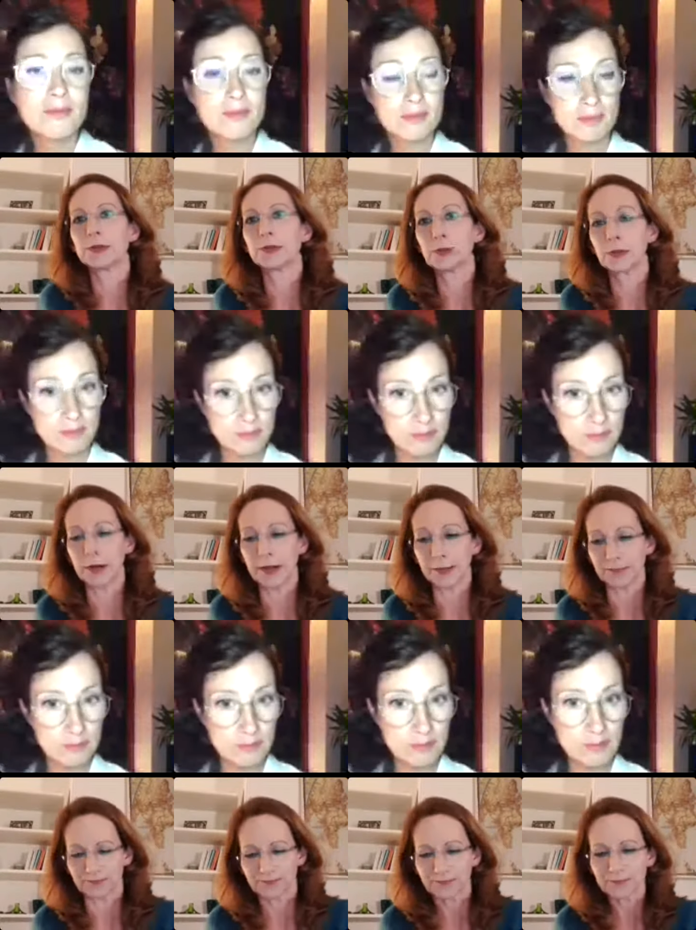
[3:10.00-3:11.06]
Speaker 1: story
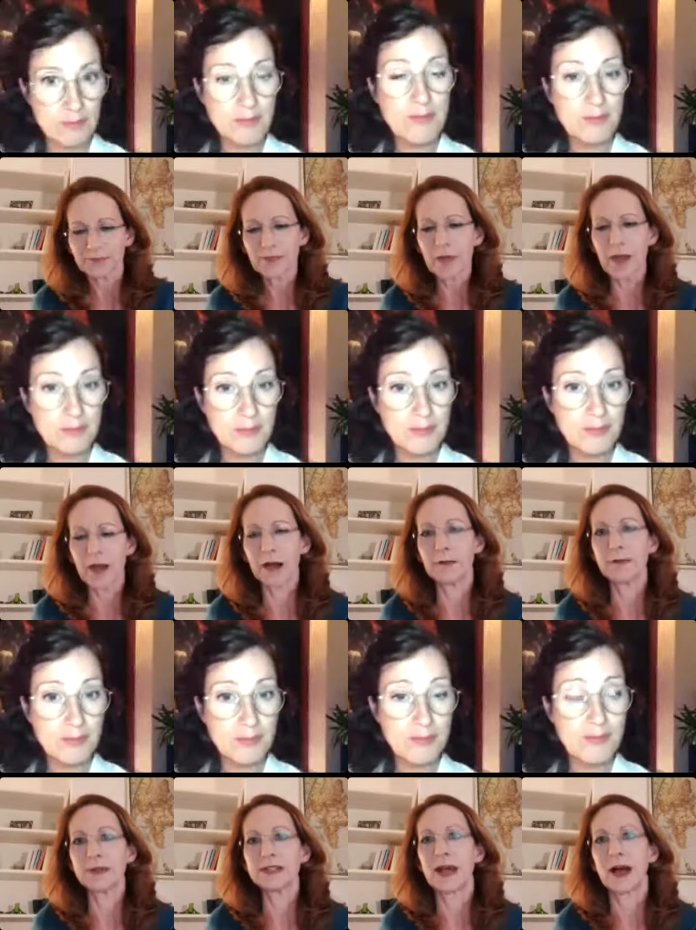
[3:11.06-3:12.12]
uh,
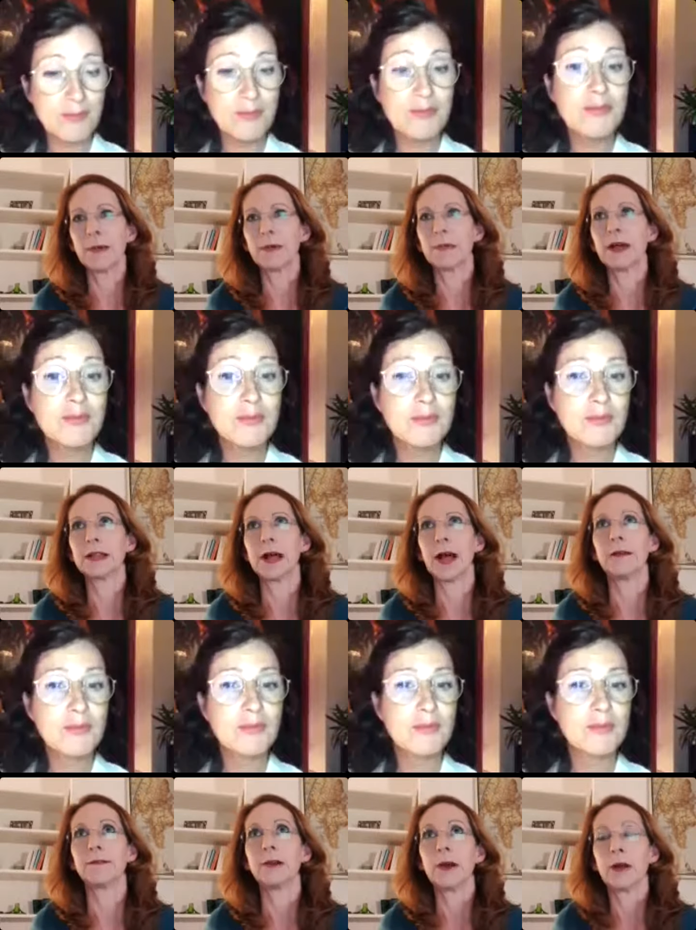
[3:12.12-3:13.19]
from a time in my
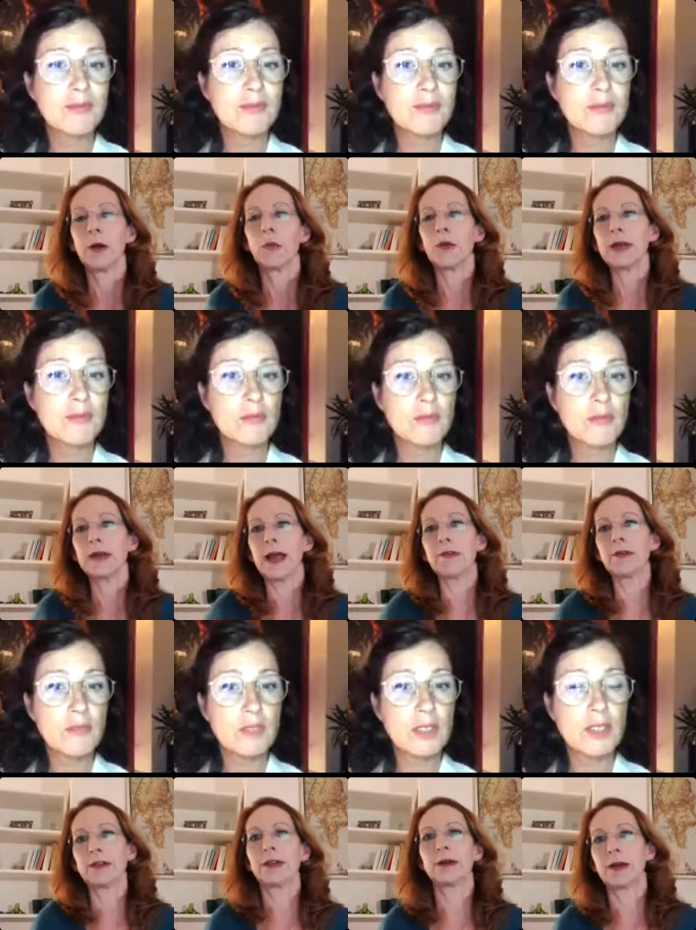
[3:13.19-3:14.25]
life when
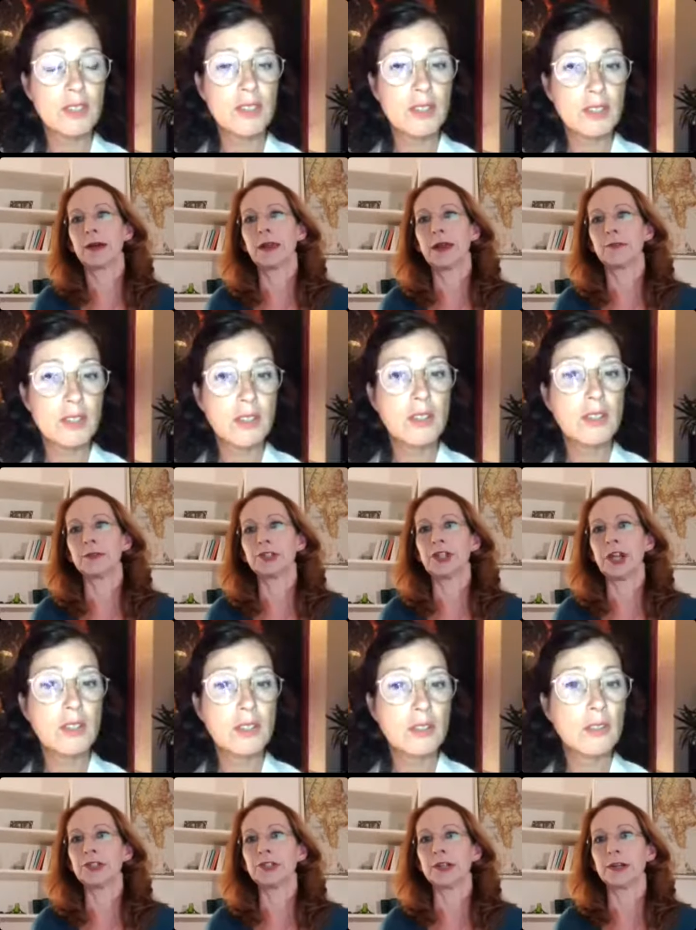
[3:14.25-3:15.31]
everything in my life was
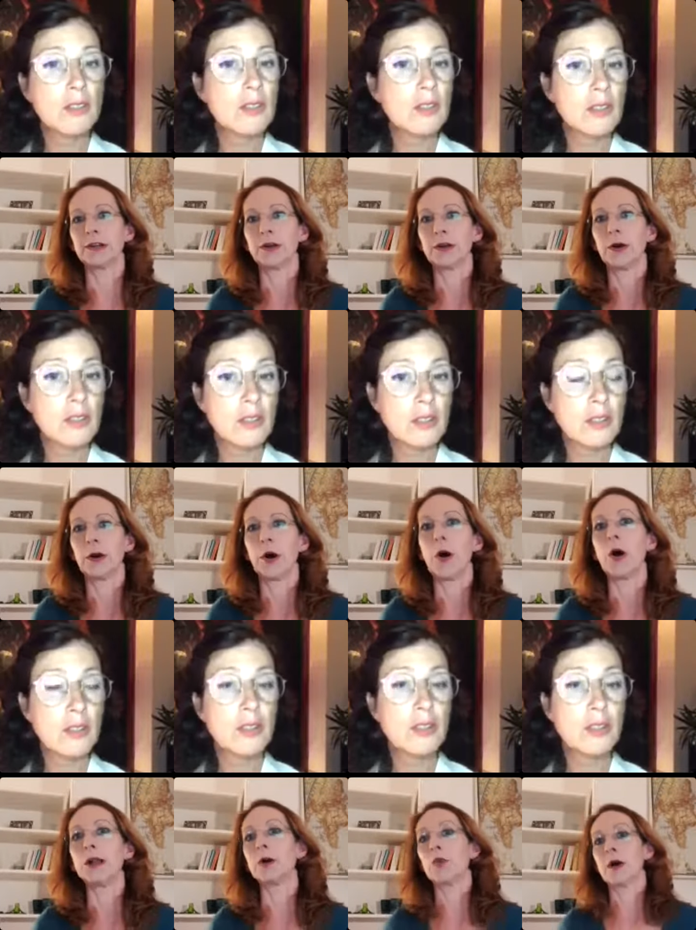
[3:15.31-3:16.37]
changing
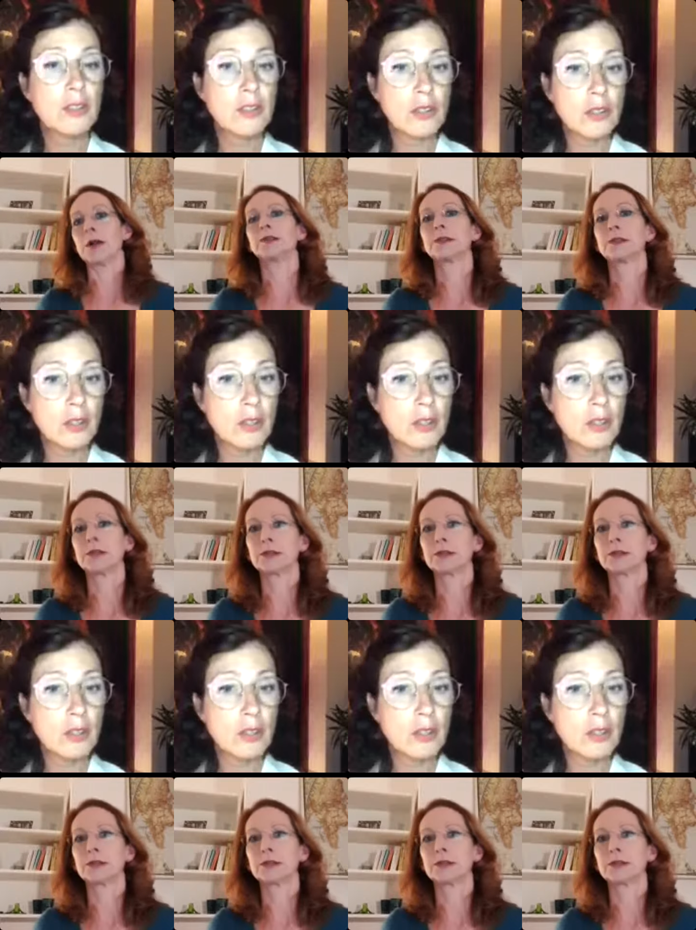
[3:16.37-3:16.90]
all at once.